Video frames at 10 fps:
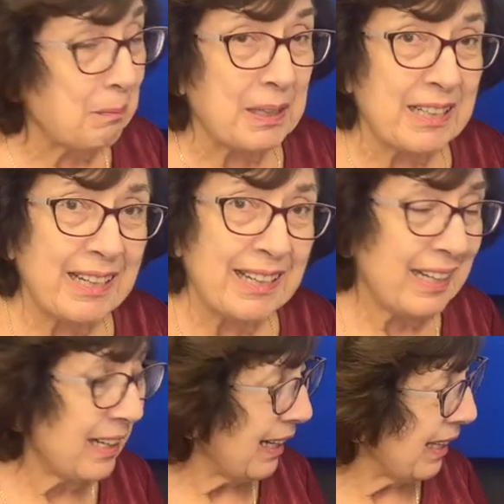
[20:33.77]

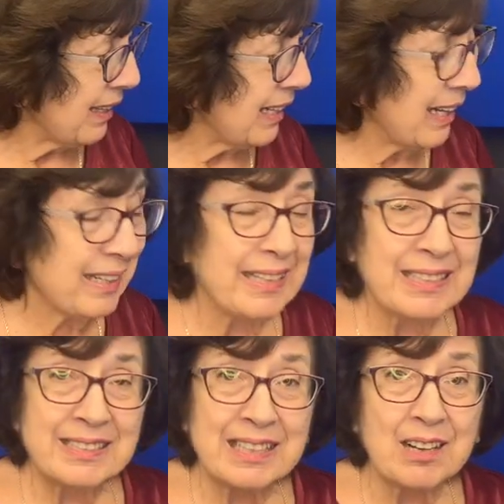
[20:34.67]
beginning and the
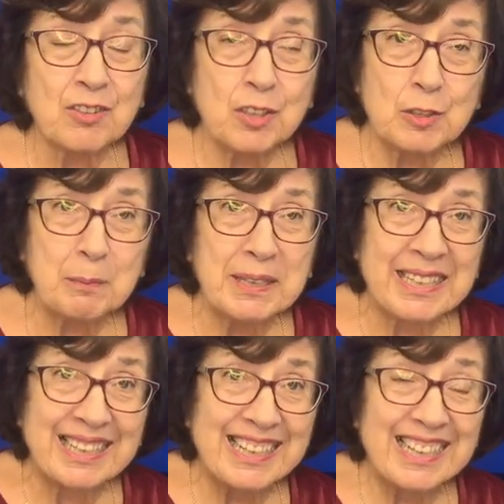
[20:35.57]
ending sound. Those
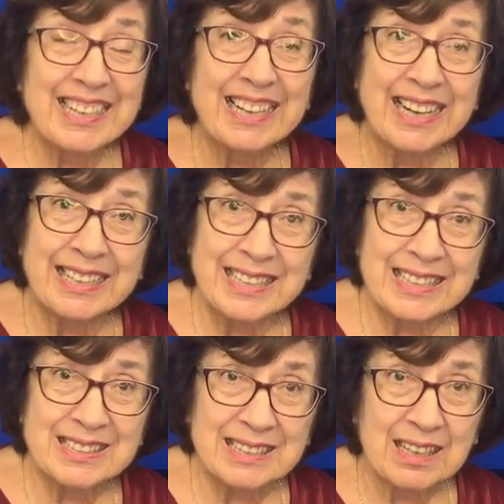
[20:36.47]
beginning and
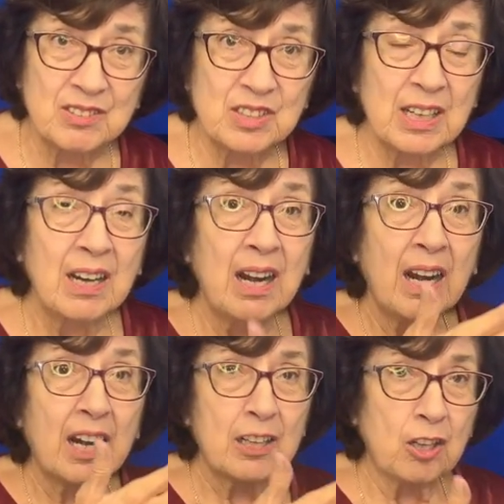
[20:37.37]
ending sounds
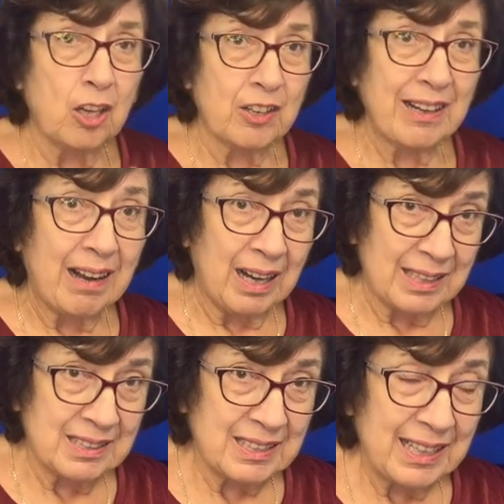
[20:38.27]
are called
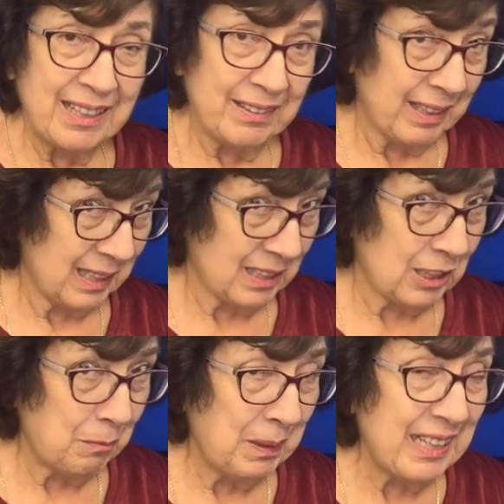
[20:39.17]
onset, that's
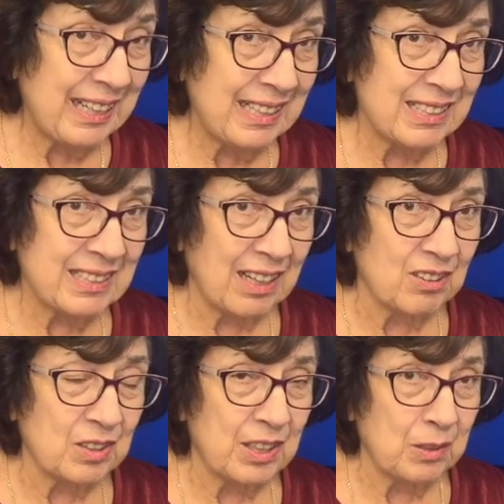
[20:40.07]
the beginning
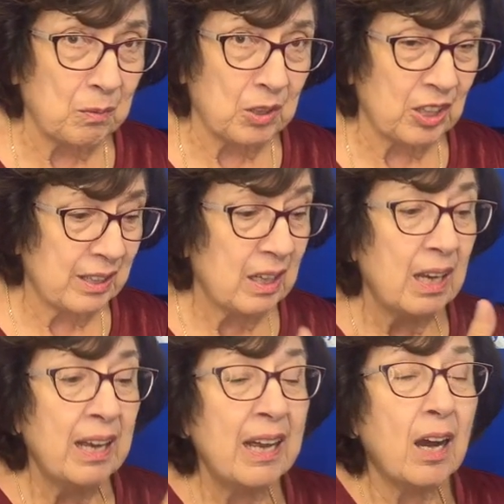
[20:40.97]
sound in a word,
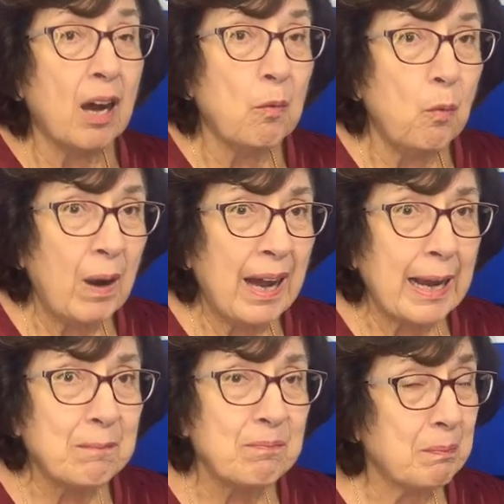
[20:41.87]
a
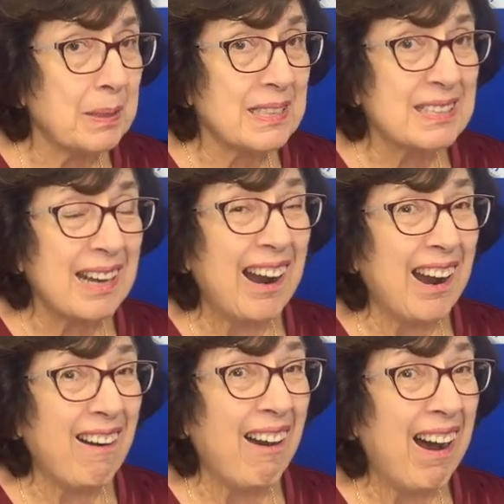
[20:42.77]
rhyme, but it's
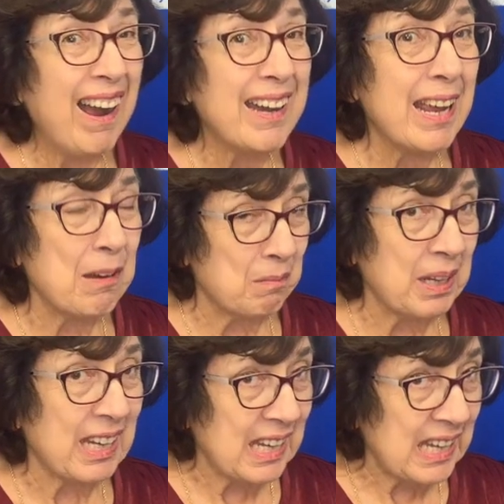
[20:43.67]

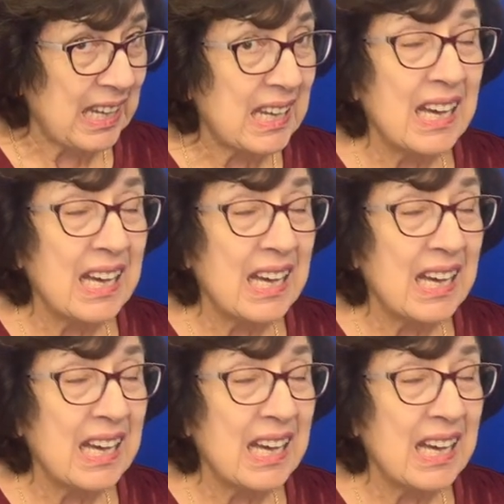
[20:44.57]
R-I-M-E,